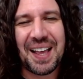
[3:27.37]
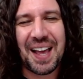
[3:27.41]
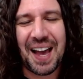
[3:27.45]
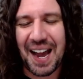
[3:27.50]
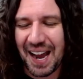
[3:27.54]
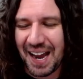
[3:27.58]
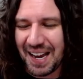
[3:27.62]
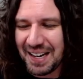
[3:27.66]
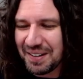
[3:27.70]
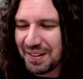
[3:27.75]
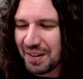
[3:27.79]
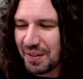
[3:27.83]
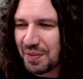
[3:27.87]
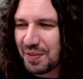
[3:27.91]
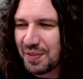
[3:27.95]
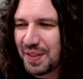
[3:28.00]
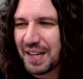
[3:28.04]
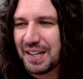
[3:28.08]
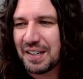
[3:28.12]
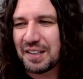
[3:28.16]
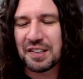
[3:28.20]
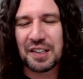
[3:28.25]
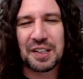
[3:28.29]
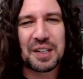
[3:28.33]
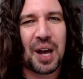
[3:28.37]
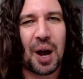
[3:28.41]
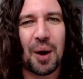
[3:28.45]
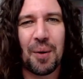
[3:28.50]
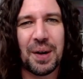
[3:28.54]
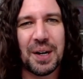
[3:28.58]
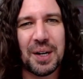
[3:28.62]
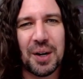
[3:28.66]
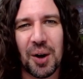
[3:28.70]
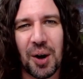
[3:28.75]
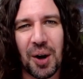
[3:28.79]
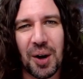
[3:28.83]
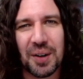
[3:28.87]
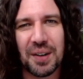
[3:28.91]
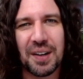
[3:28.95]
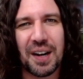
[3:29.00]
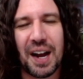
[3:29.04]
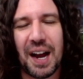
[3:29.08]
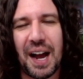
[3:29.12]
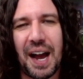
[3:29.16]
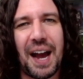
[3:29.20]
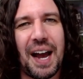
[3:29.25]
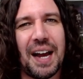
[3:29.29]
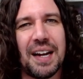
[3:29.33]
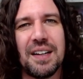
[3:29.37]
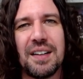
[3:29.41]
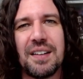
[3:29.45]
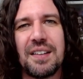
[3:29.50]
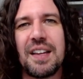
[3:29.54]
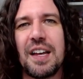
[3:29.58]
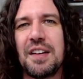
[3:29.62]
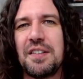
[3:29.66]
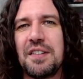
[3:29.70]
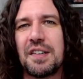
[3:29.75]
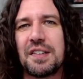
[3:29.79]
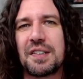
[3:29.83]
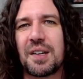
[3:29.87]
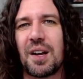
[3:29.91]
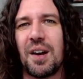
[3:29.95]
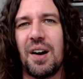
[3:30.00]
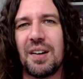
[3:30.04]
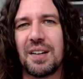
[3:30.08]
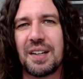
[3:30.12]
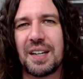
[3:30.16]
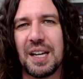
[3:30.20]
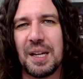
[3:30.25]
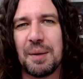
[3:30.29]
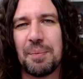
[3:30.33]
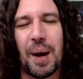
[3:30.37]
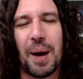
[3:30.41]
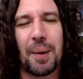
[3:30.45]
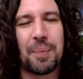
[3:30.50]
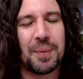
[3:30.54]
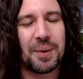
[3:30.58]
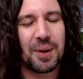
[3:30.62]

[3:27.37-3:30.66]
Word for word: and things are going on and they just can't keep up.